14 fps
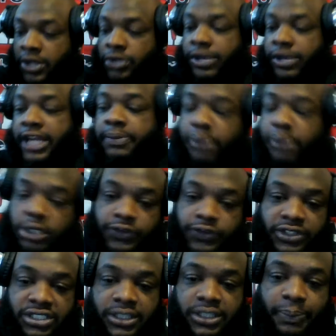You got the Bulls
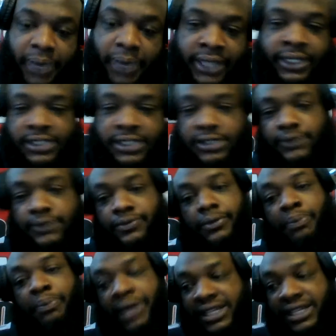versus the Bandits.
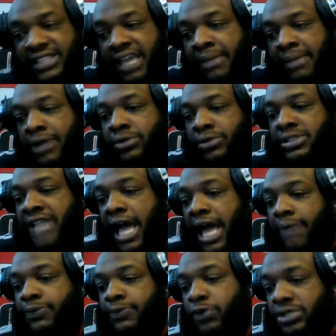Bandits came out on
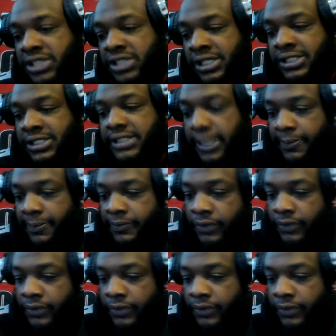top, 14-0.